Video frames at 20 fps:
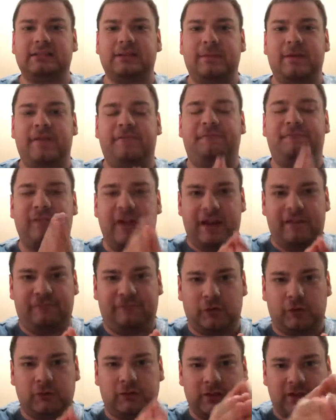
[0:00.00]
to be
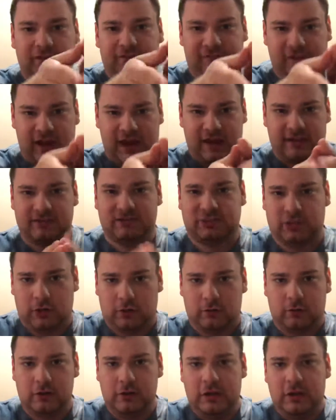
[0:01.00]
faithful to the fans.
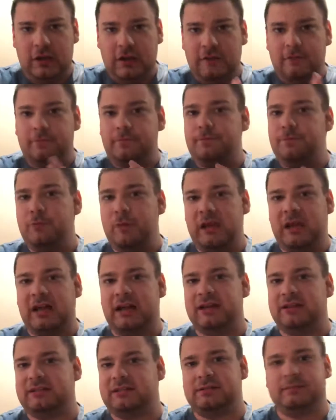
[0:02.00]
So,
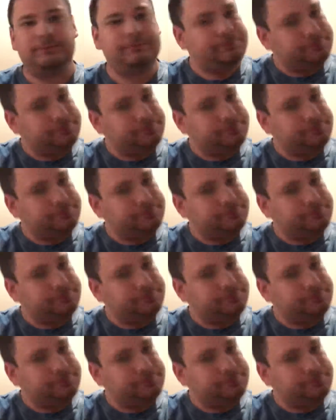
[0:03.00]
because